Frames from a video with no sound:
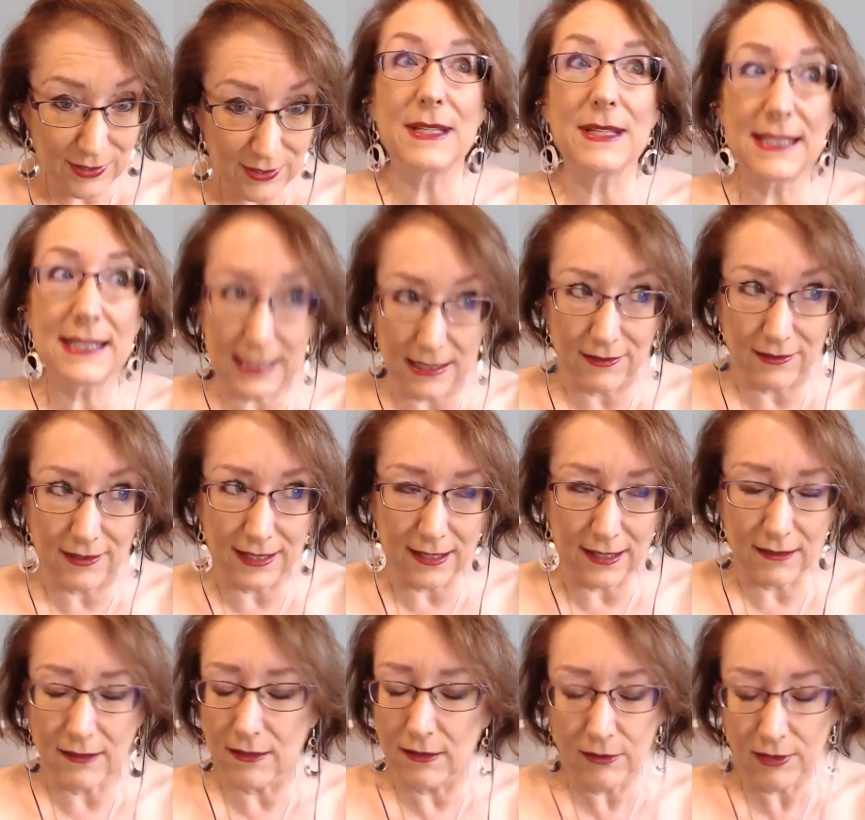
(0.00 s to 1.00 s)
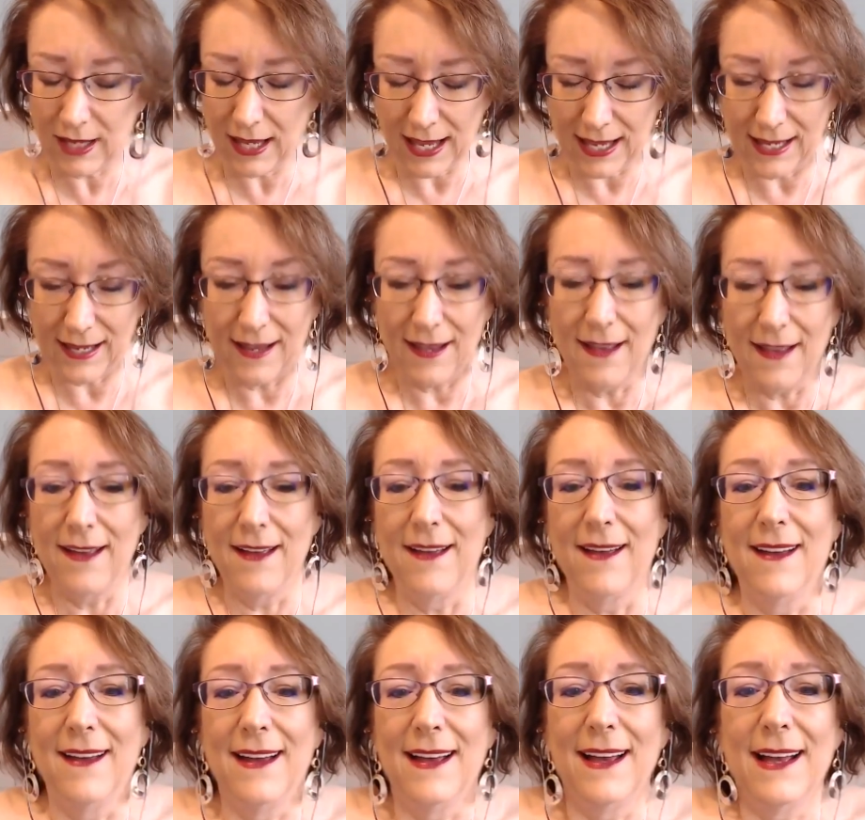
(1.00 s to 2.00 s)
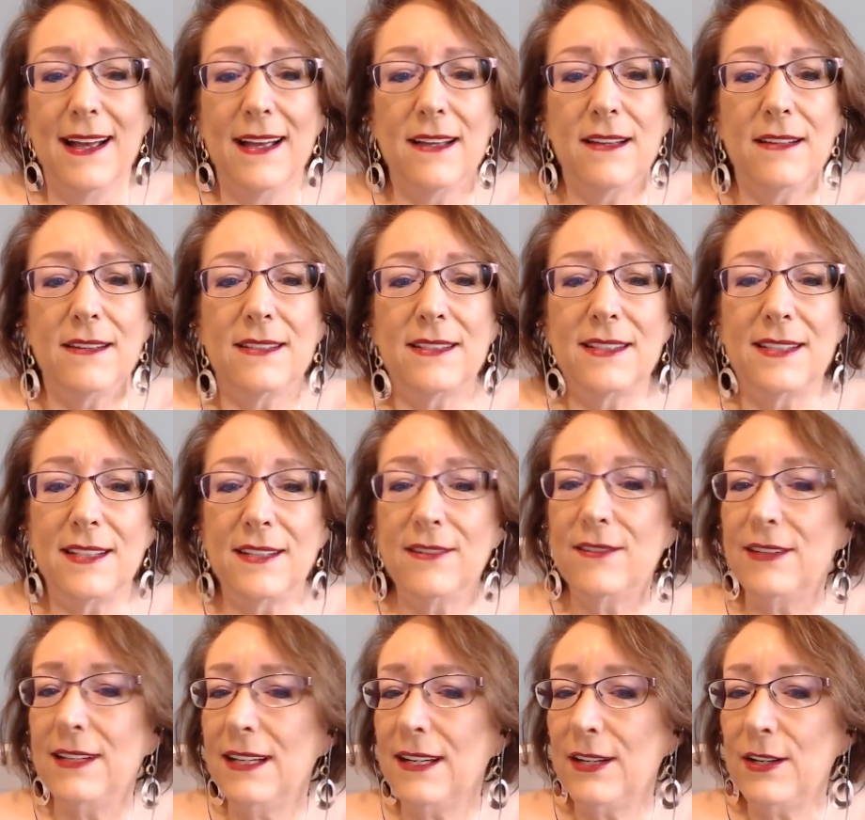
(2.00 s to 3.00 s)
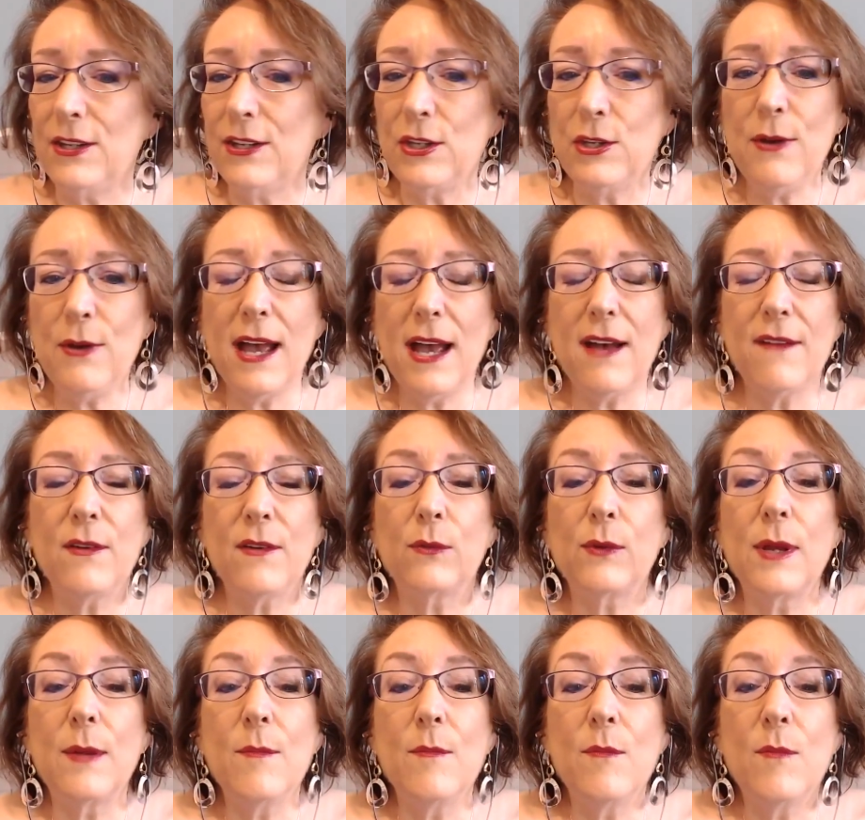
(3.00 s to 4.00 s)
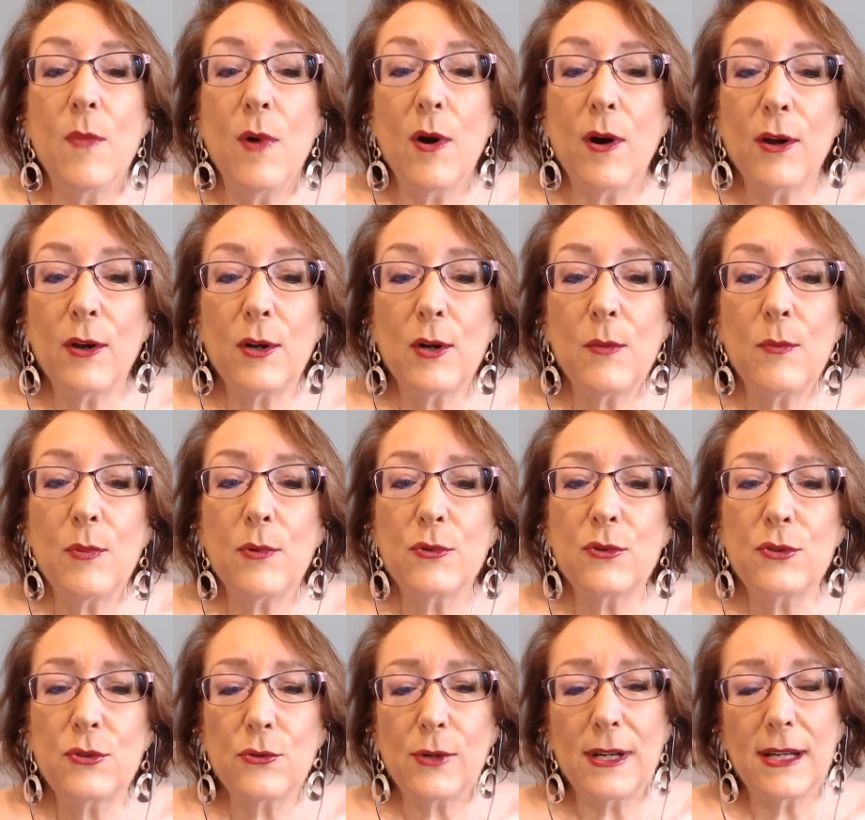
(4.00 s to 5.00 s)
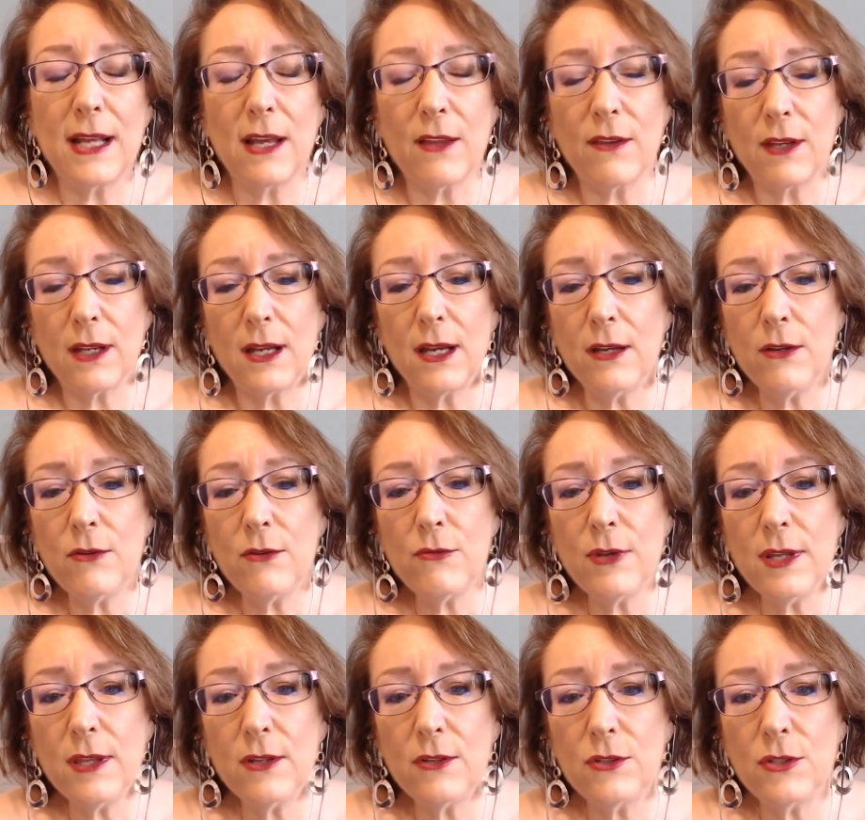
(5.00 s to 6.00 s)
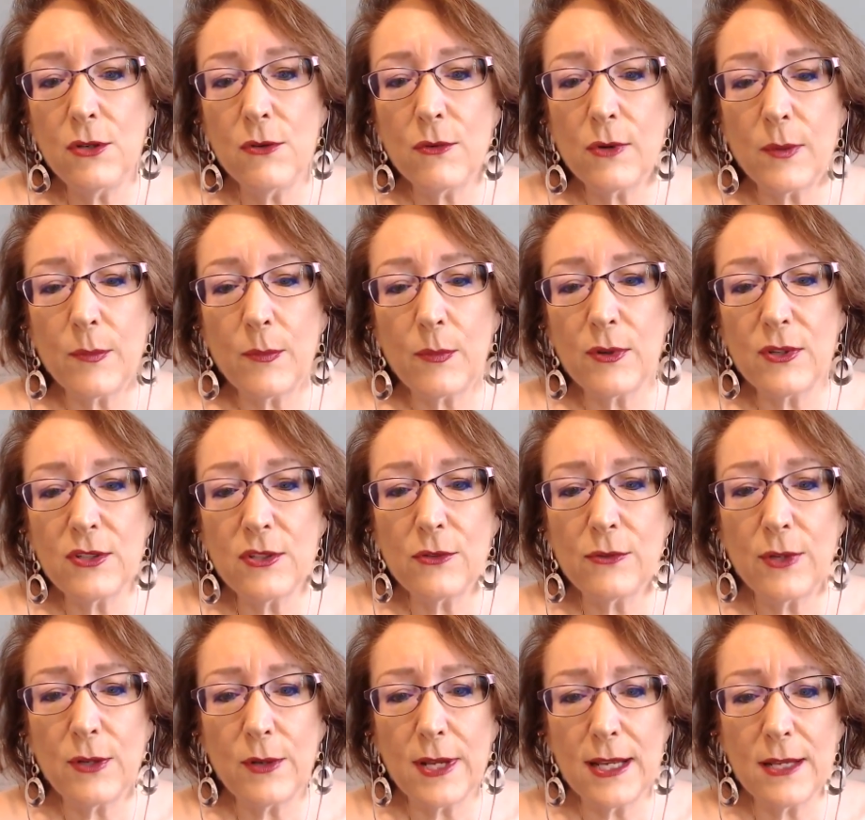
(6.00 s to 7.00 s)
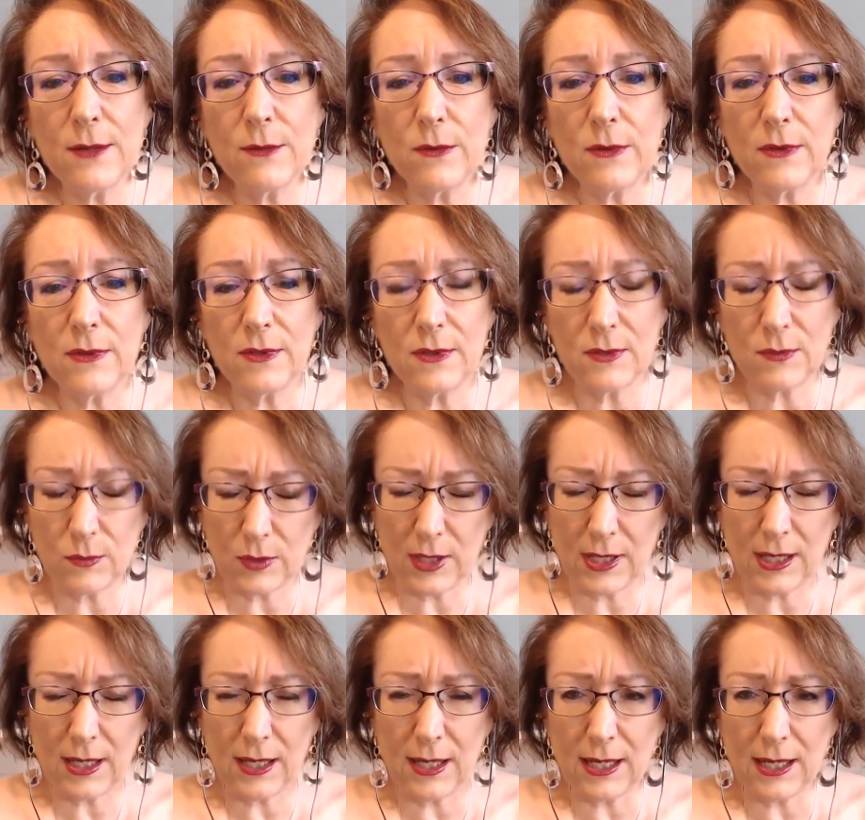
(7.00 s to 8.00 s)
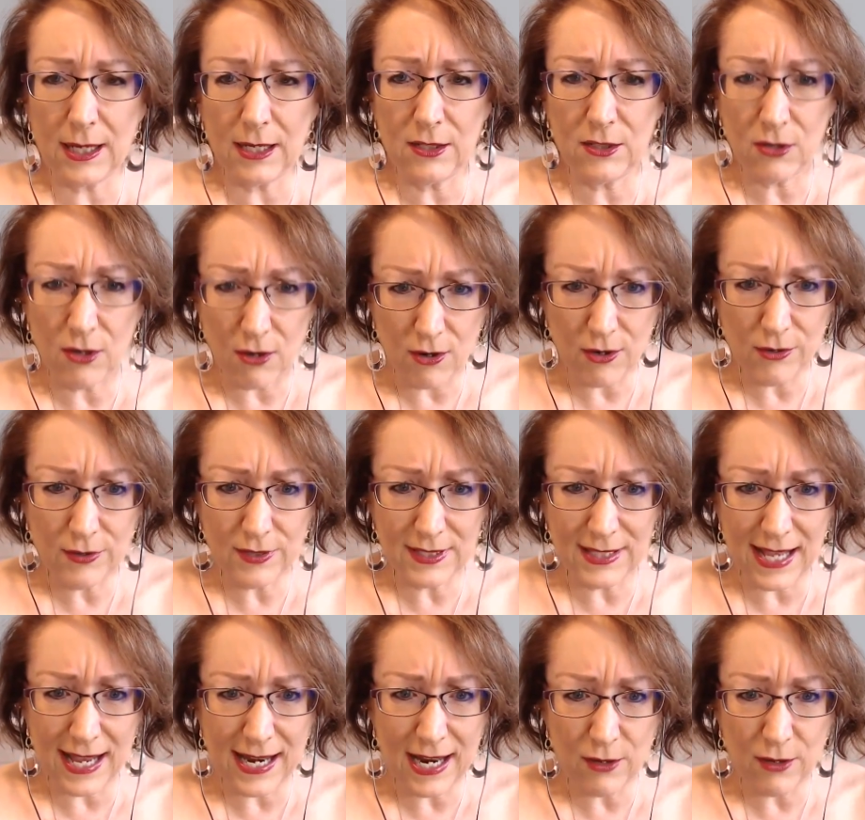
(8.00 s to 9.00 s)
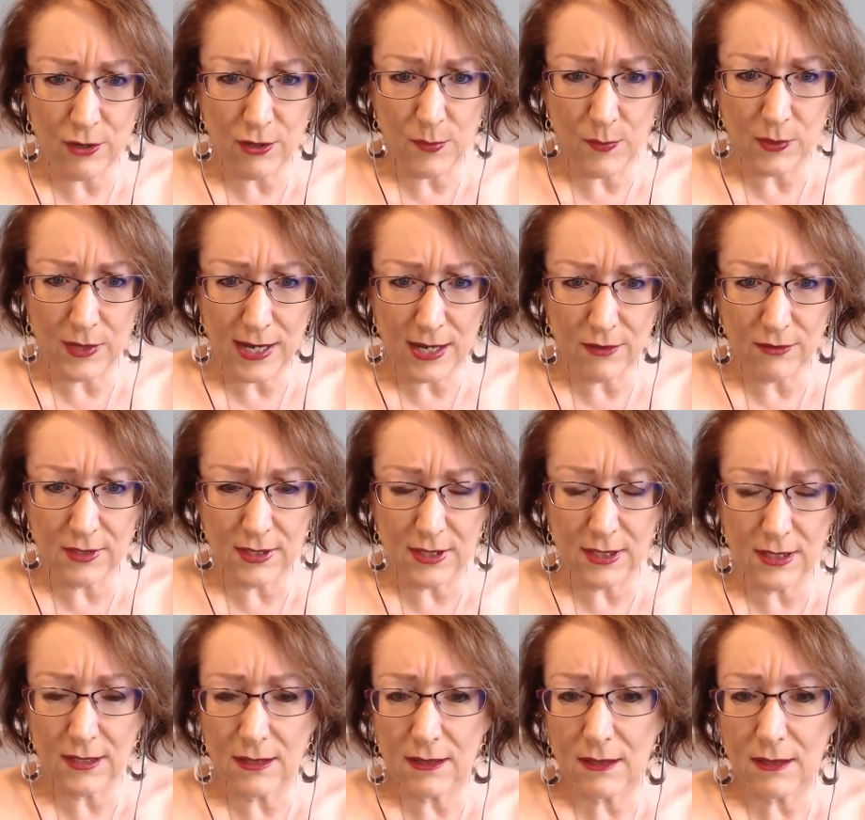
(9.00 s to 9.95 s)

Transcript: Celia. Okay. Celia, you have a remarkable story. Now, the country that you were a prisoner in, it was Qatar. Is that how you pronounce it?